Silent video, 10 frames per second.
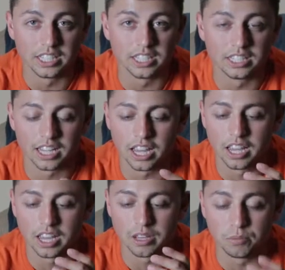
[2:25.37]
it is
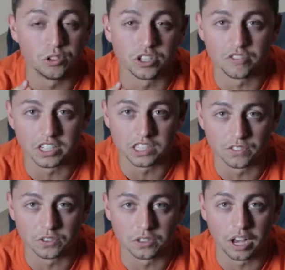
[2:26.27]
a music
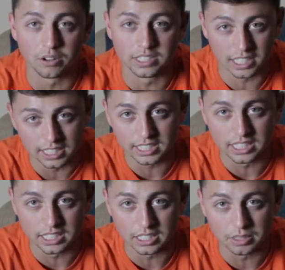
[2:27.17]
festival out in
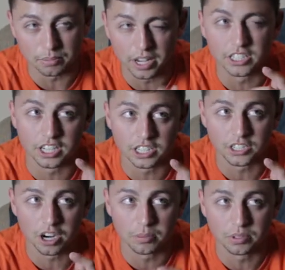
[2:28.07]
Tennessee,
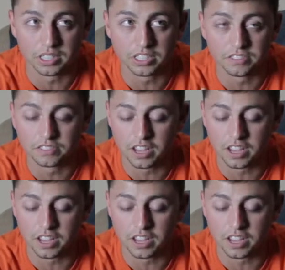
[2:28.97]
Manchester, I believe,